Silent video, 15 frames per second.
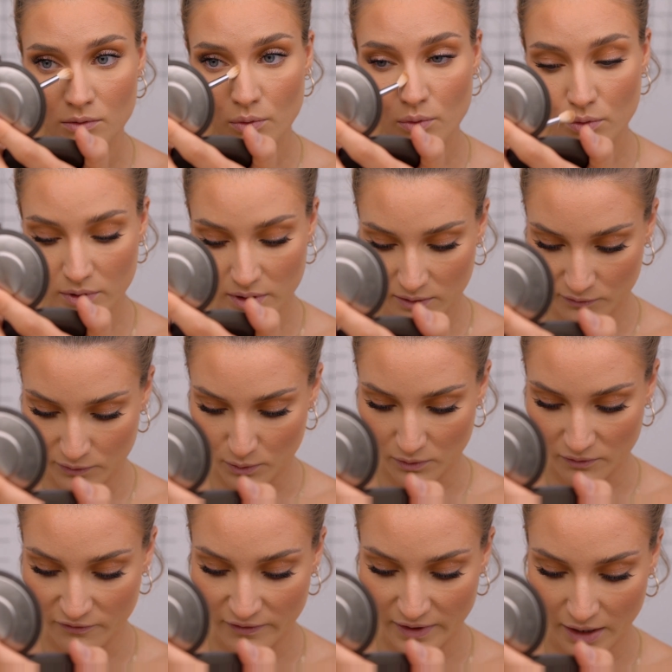or if
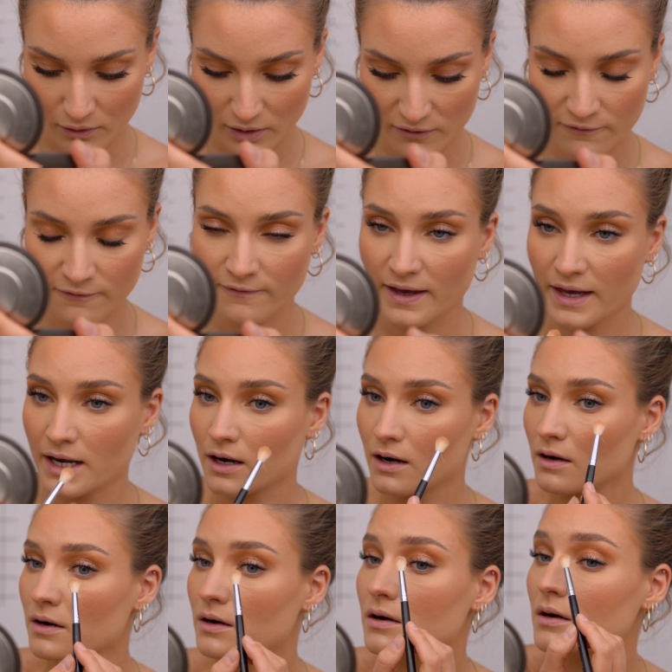you're very
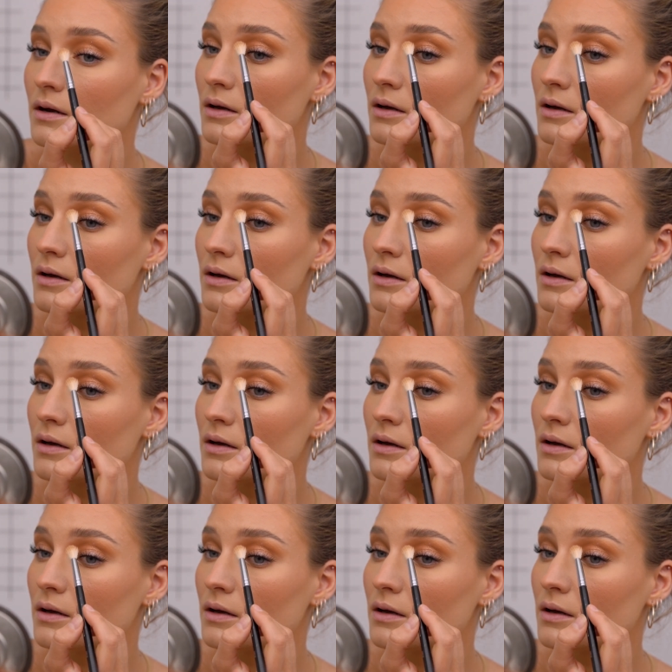fair.